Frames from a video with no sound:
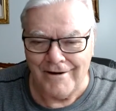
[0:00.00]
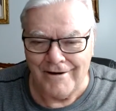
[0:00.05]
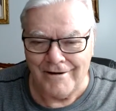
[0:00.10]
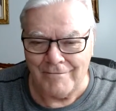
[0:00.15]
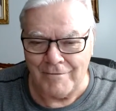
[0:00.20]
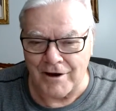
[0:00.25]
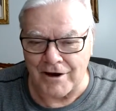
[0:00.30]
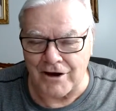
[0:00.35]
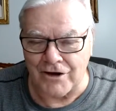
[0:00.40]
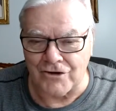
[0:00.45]

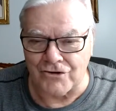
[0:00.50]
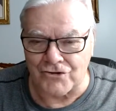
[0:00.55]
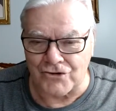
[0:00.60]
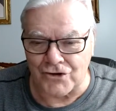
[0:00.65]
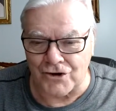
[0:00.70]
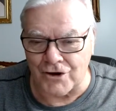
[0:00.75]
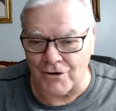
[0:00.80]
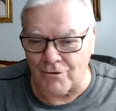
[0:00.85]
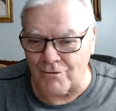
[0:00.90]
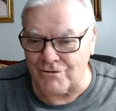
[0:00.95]
making
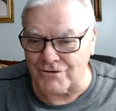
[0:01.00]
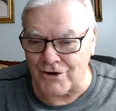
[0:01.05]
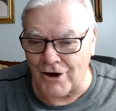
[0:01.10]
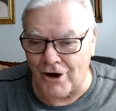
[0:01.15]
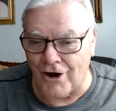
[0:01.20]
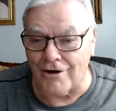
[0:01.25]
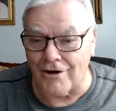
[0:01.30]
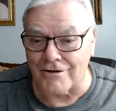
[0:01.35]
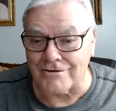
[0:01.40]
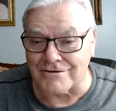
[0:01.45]
sure it was
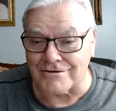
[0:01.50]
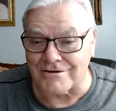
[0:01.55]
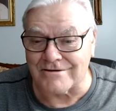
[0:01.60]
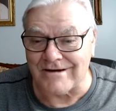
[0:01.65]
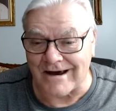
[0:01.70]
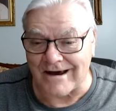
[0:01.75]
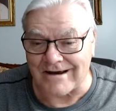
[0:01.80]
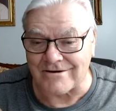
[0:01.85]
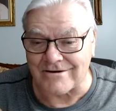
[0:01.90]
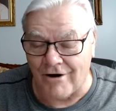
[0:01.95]
all
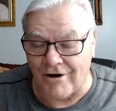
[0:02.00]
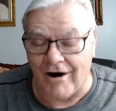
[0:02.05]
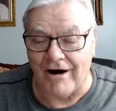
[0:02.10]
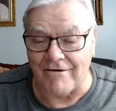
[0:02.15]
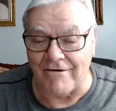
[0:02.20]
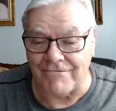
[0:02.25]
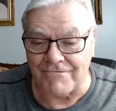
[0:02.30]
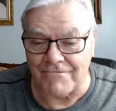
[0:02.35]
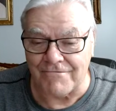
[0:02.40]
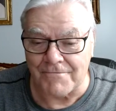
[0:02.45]
ticked
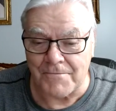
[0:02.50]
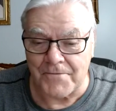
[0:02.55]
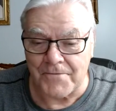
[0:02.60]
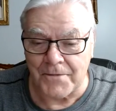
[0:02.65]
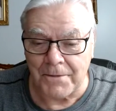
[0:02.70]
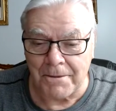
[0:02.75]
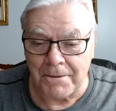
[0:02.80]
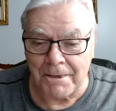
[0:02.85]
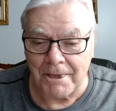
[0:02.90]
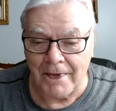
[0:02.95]
off.
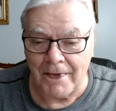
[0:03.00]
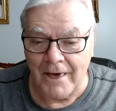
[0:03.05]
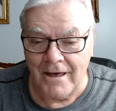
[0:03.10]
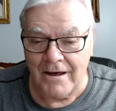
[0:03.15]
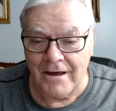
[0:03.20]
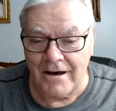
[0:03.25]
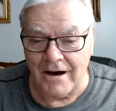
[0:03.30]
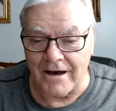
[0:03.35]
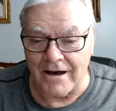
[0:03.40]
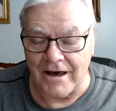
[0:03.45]

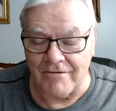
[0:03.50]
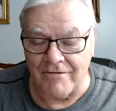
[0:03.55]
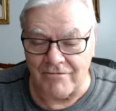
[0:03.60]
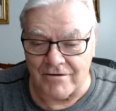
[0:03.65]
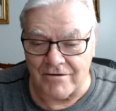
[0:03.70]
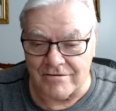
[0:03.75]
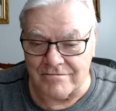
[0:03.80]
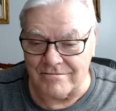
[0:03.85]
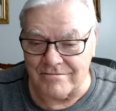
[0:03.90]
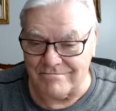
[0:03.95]
I
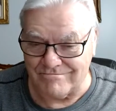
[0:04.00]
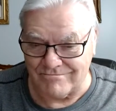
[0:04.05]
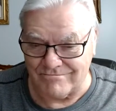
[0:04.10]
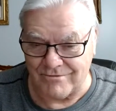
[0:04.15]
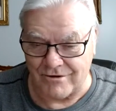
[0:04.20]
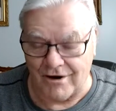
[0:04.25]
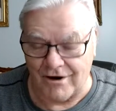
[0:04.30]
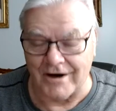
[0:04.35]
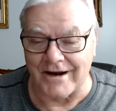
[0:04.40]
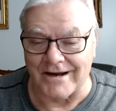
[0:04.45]
even
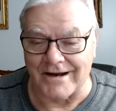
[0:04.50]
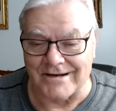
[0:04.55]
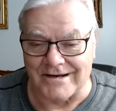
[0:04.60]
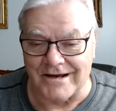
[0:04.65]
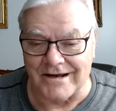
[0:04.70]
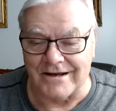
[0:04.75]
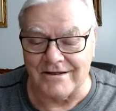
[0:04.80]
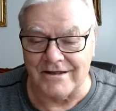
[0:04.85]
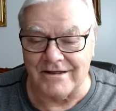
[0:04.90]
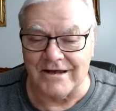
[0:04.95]
thought I
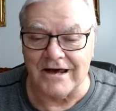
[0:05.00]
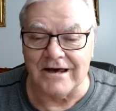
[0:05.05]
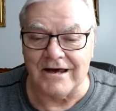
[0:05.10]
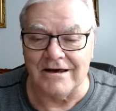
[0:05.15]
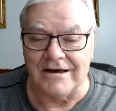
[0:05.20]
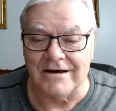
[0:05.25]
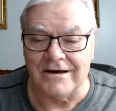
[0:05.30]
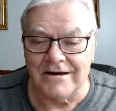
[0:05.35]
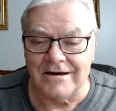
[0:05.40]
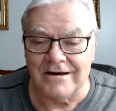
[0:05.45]
did the
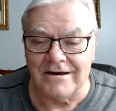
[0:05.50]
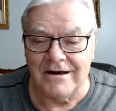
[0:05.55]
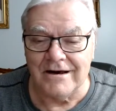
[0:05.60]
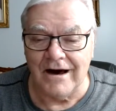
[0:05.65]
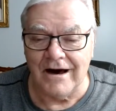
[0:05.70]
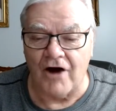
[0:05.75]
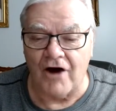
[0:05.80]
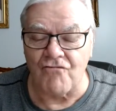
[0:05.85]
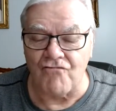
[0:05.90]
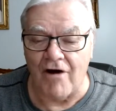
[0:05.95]

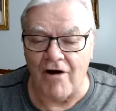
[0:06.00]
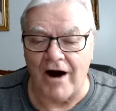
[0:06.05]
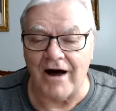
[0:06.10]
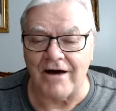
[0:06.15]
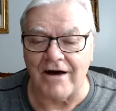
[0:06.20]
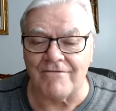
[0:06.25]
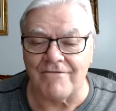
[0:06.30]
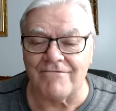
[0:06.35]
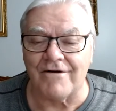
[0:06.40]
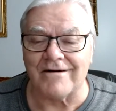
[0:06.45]

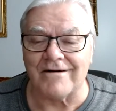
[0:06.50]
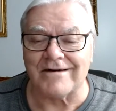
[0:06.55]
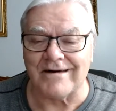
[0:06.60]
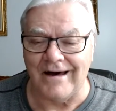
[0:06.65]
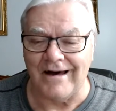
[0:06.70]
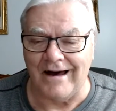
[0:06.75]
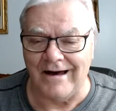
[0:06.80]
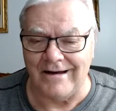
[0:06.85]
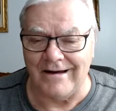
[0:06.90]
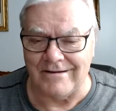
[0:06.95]
Arrive
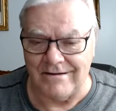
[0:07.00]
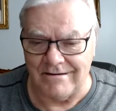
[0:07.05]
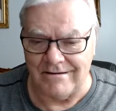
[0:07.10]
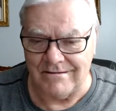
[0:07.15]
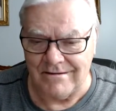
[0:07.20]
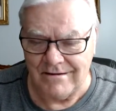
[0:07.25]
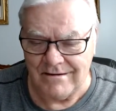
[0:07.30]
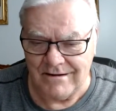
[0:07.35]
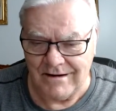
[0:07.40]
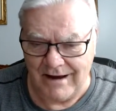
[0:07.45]
Can
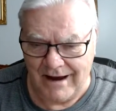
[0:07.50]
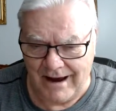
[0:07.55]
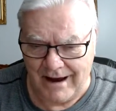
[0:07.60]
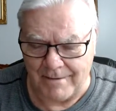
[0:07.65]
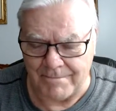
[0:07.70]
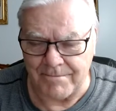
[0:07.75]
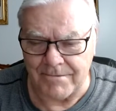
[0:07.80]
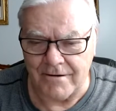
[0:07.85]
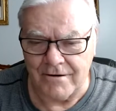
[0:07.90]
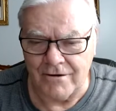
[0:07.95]

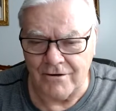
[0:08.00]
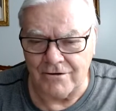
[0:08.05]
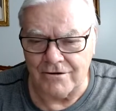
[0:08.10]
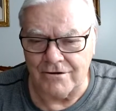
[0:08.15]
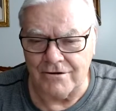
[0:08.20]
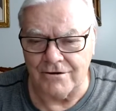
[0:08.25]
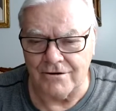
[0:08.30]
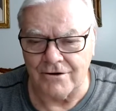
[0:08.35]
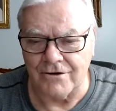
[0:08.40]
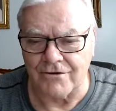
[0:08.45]
app
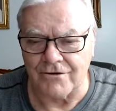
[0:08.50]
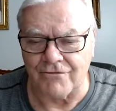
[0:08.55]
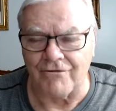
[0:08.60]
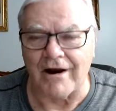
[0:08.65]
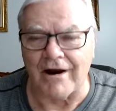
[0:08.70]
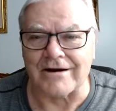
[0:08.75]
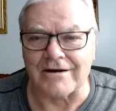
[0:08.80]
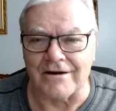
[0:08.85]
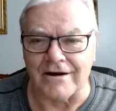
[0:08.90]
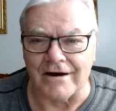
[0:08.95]

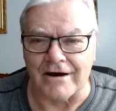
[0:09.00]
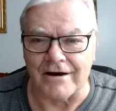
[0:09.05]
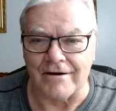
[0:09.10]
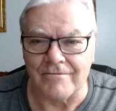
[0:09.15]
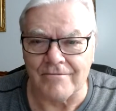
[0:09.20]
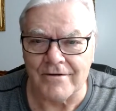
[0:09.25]
correctly.